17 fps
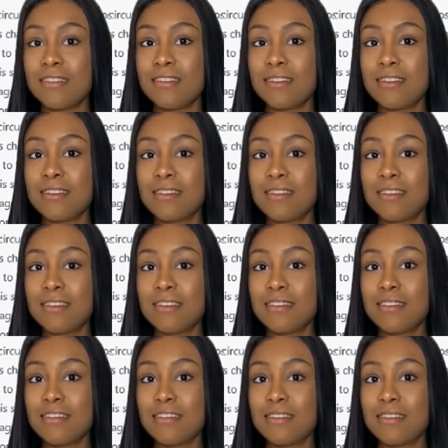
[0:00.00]

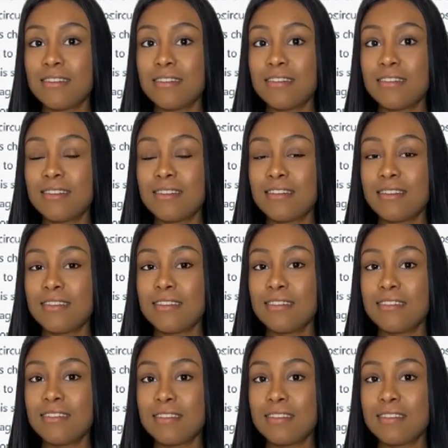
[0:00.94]
Nothing is said.